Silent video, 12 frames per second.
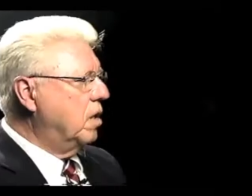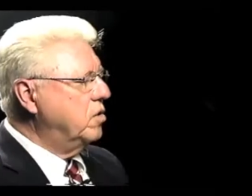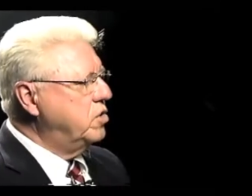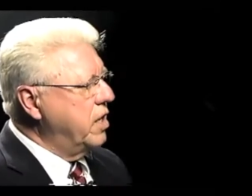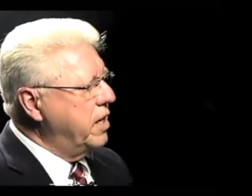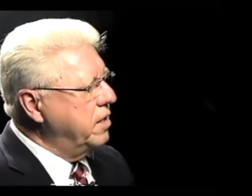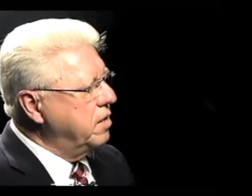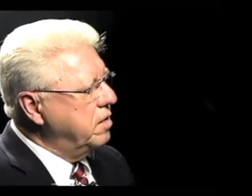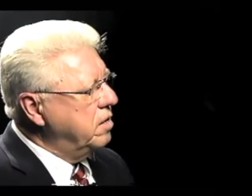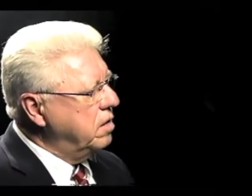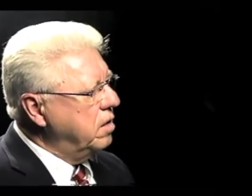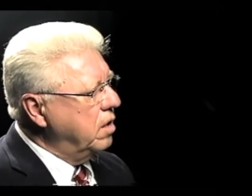John,
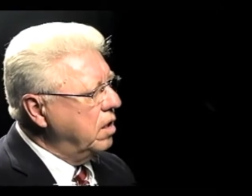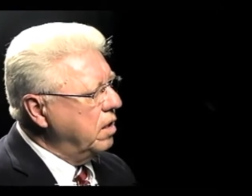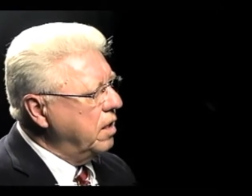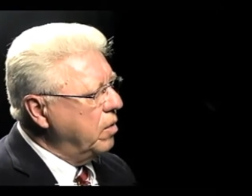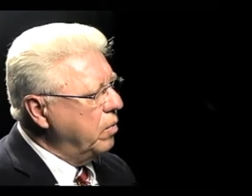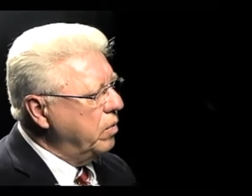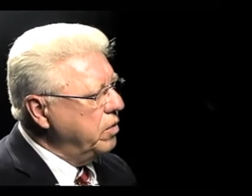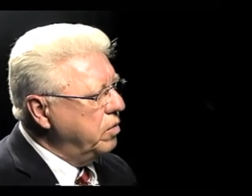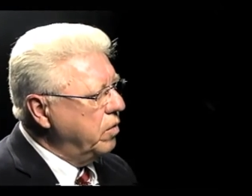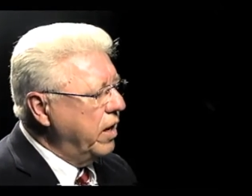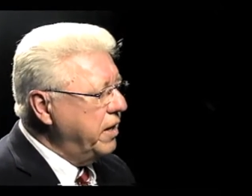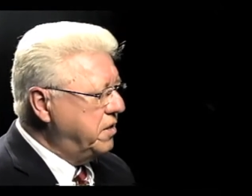now you
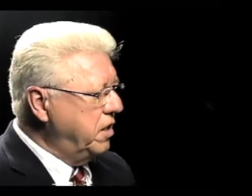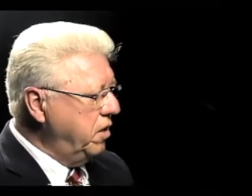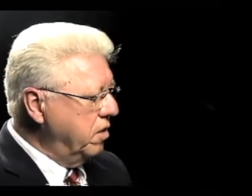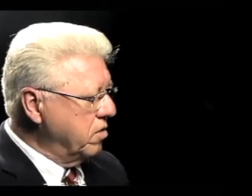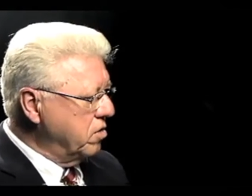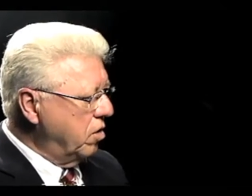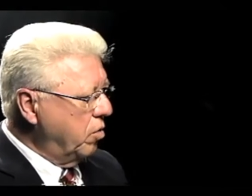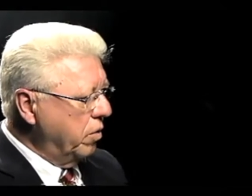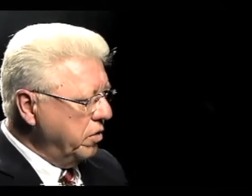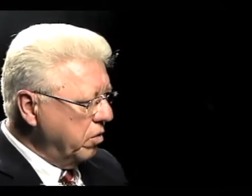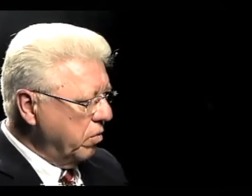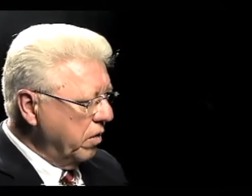were 18 years old
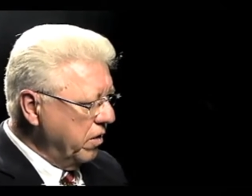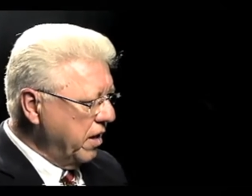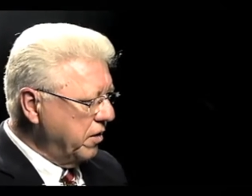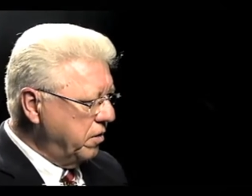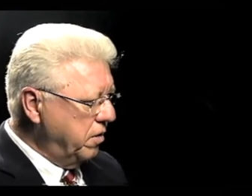when you were in that